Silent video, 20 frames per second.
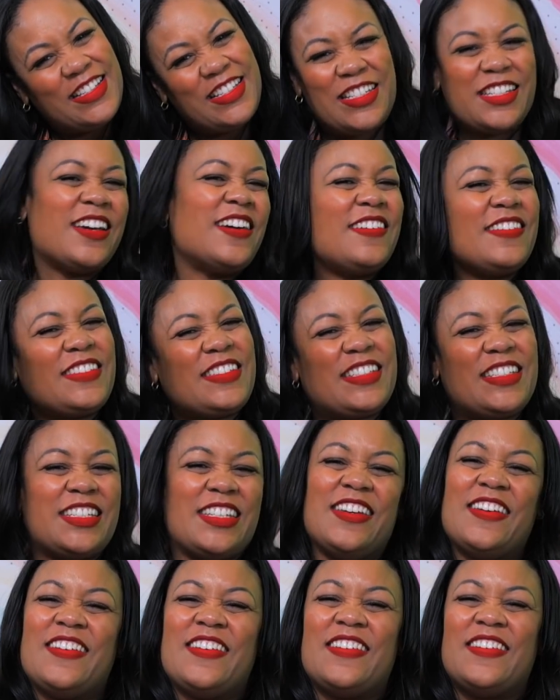Choo,
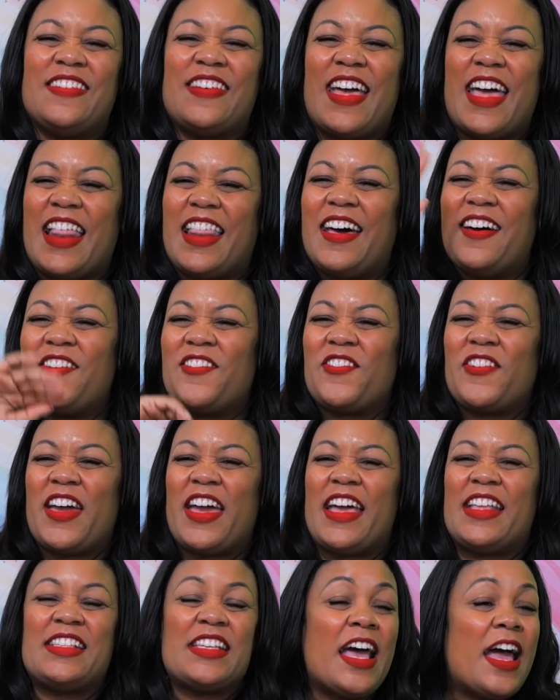choo. Hello,
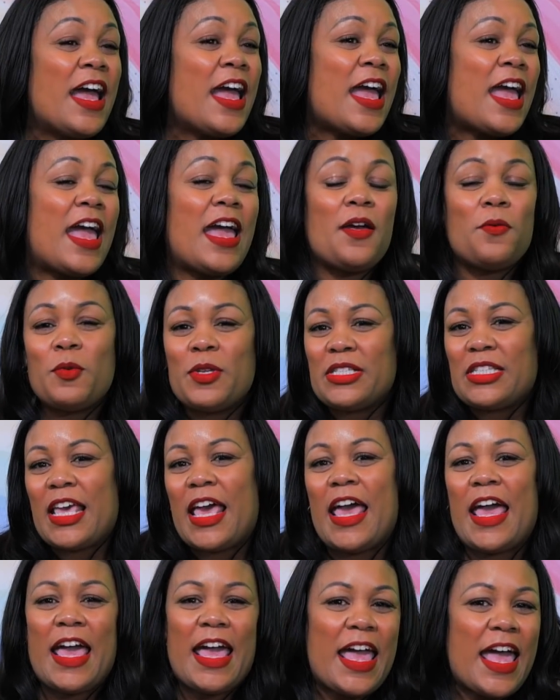friends. And we'll say
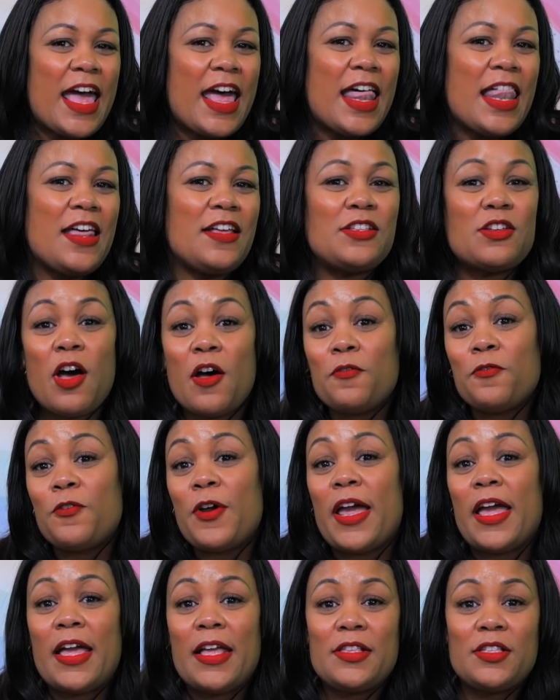hello to our
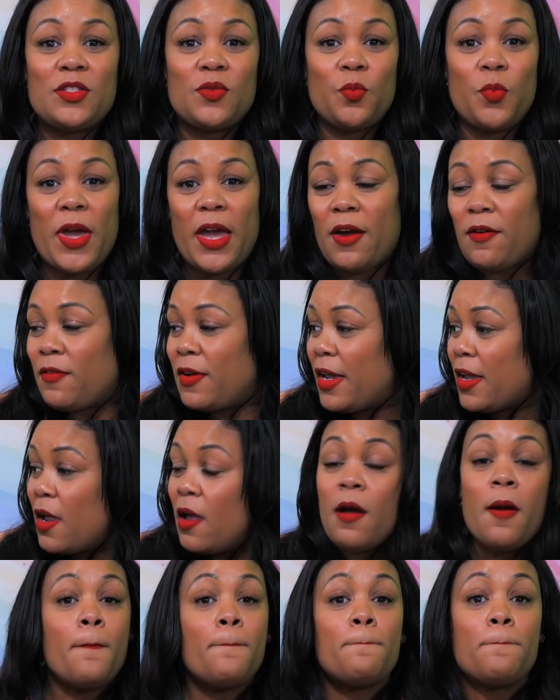friends wearing
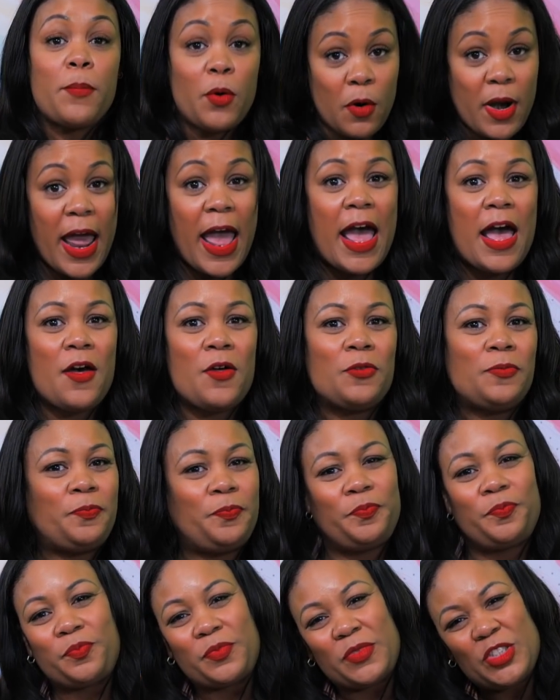brown.
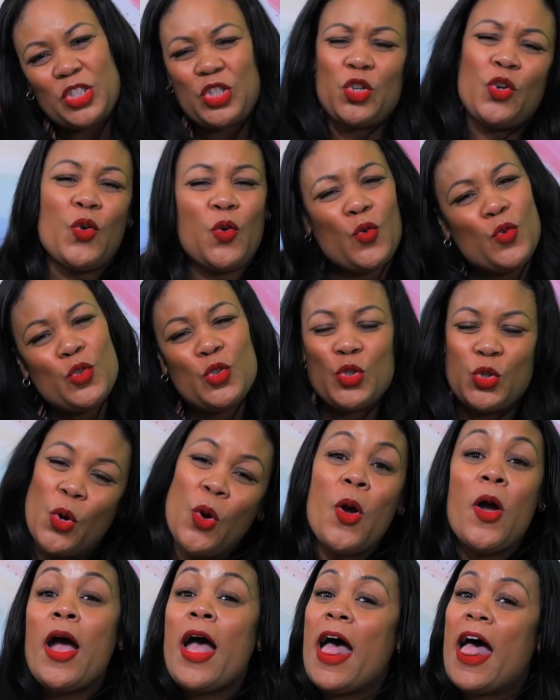Choo,
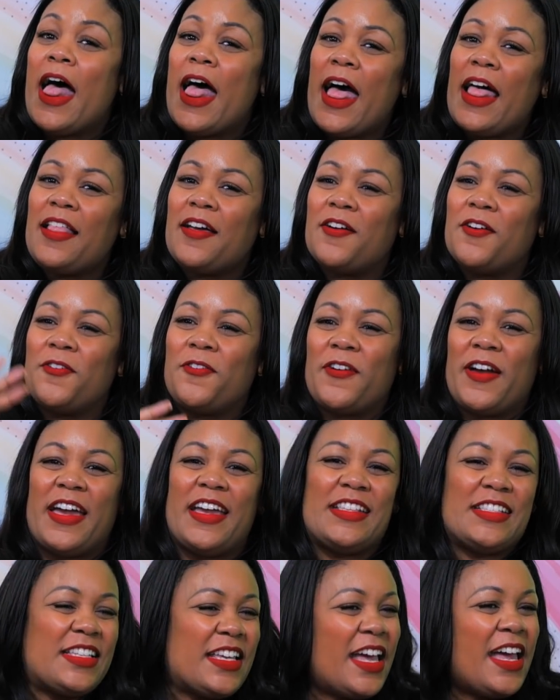choo. Hello,
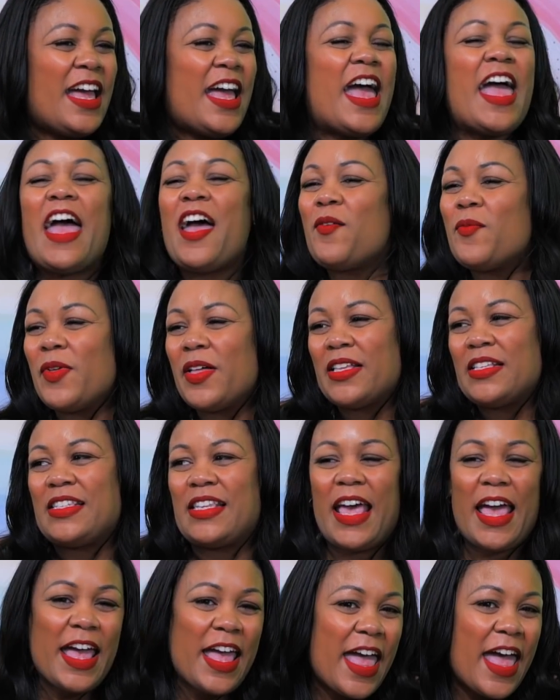friends. And we'll
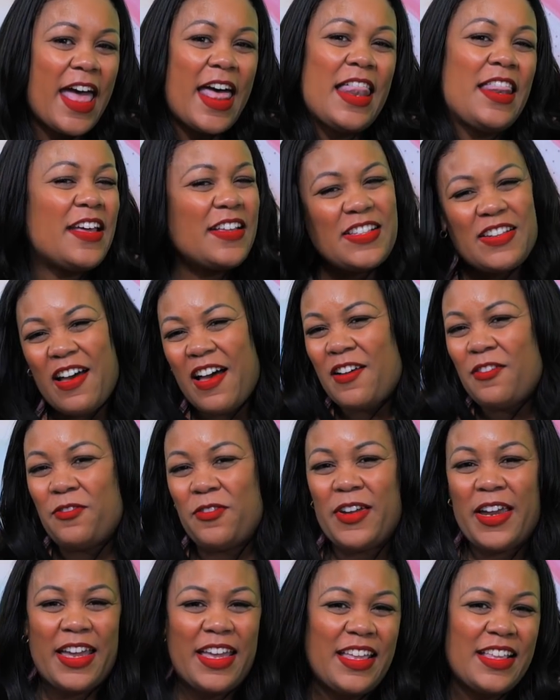say hello to our
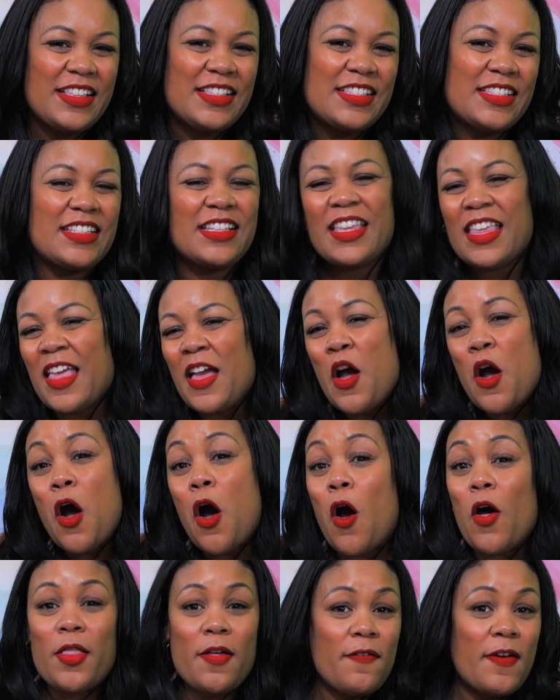friends.
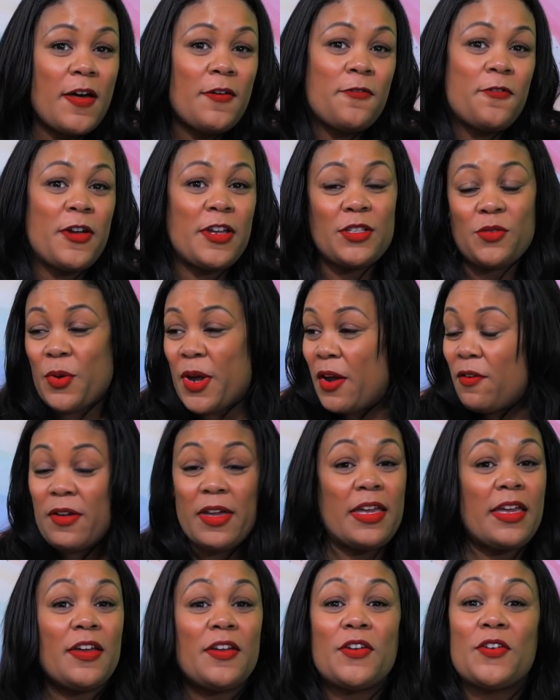All of our friends
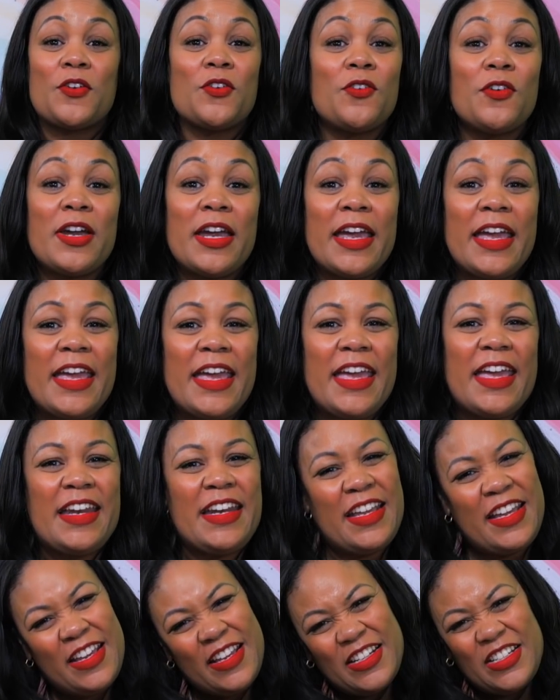wearing
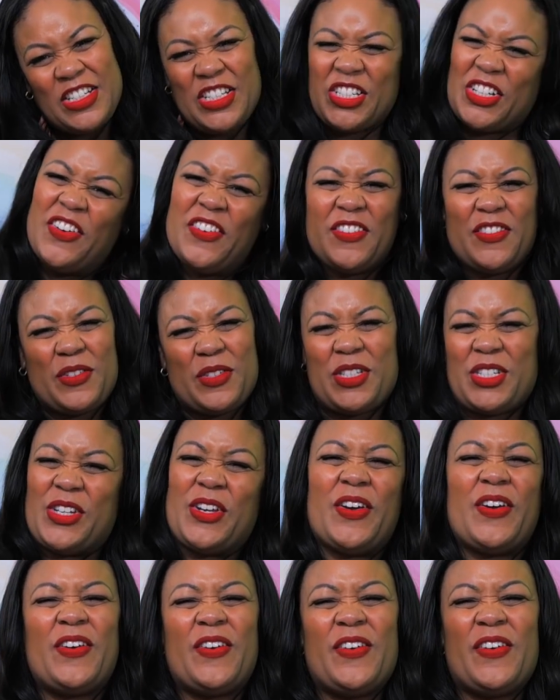green. Choo,
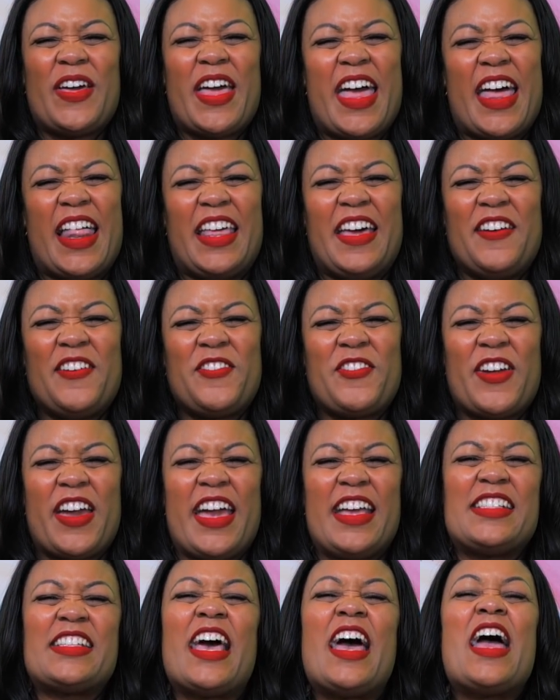choo. Hello,
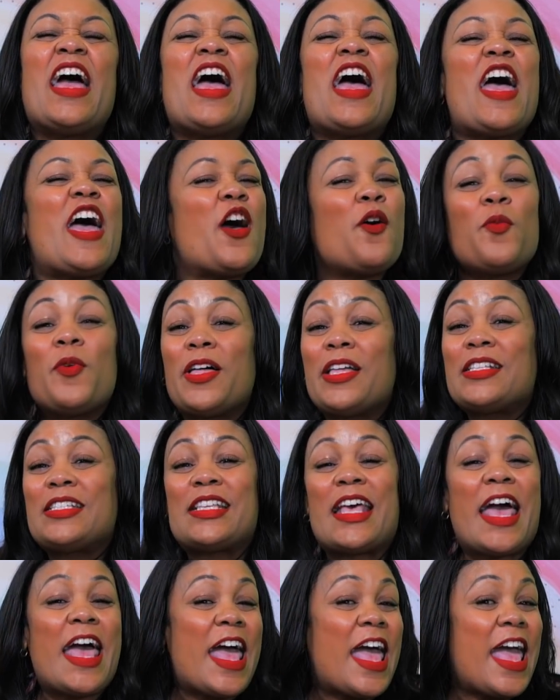friends. And we'll
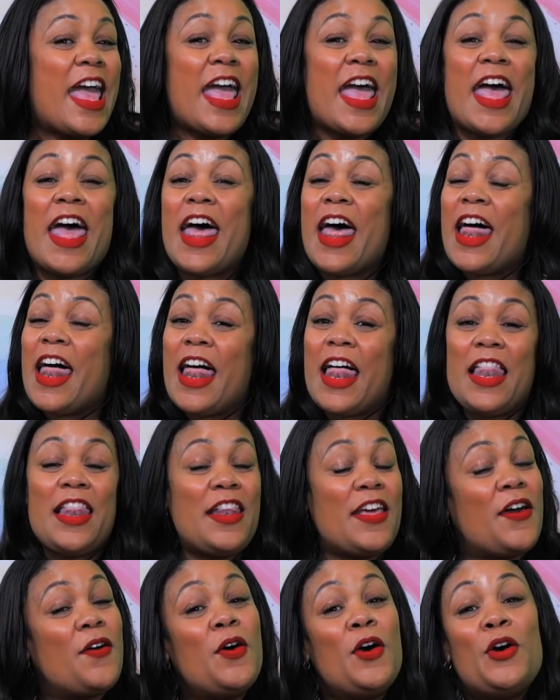say
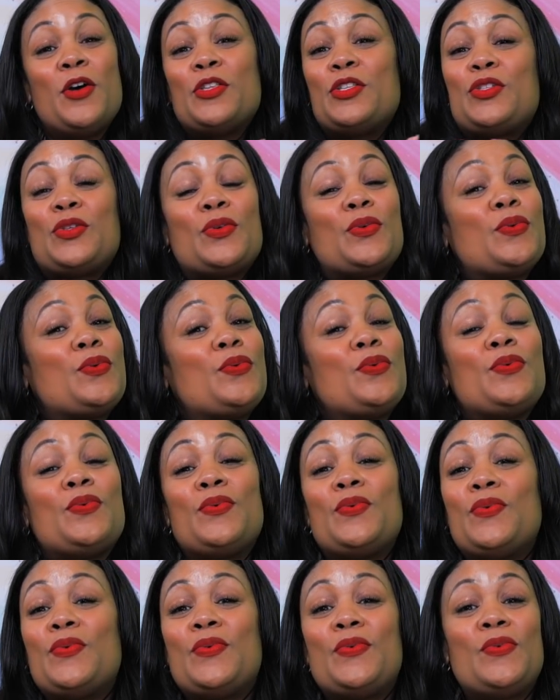hello to
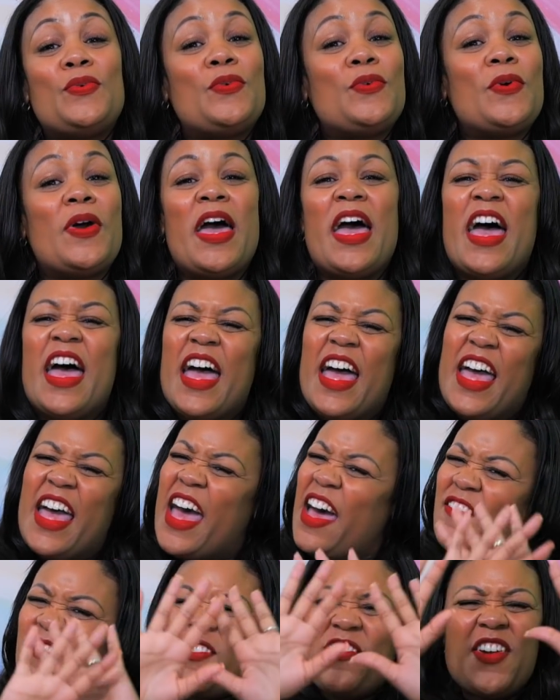
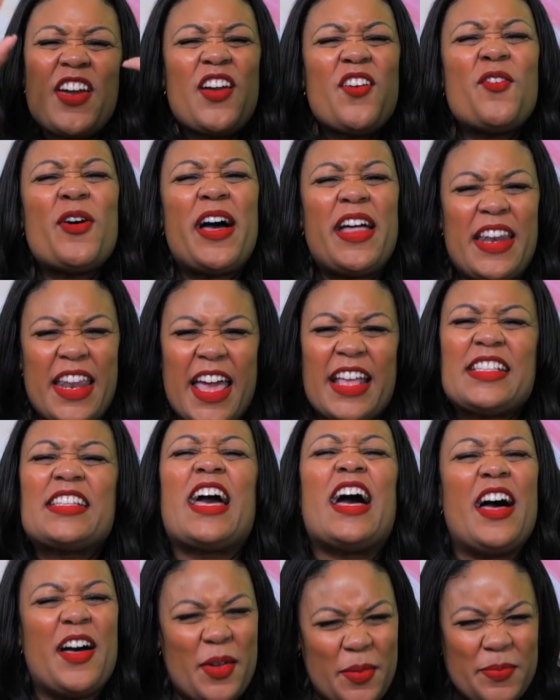everyone that's
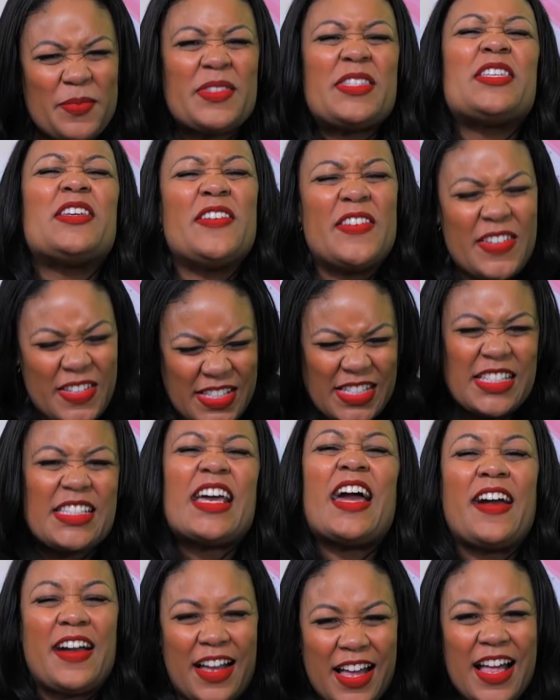come to
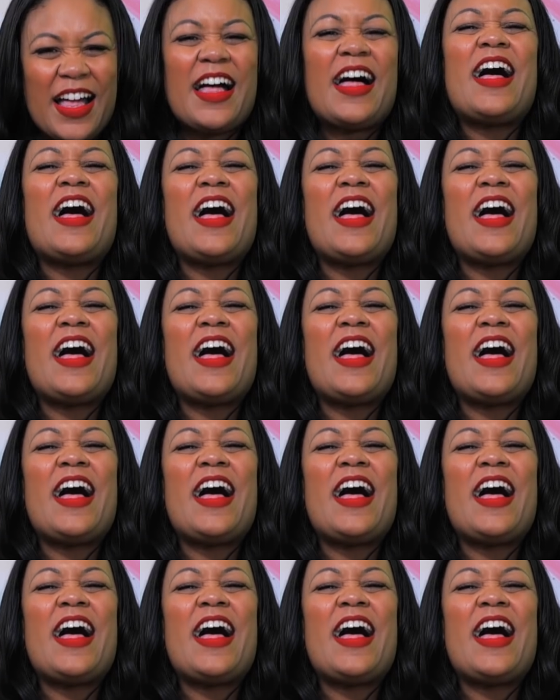Circle.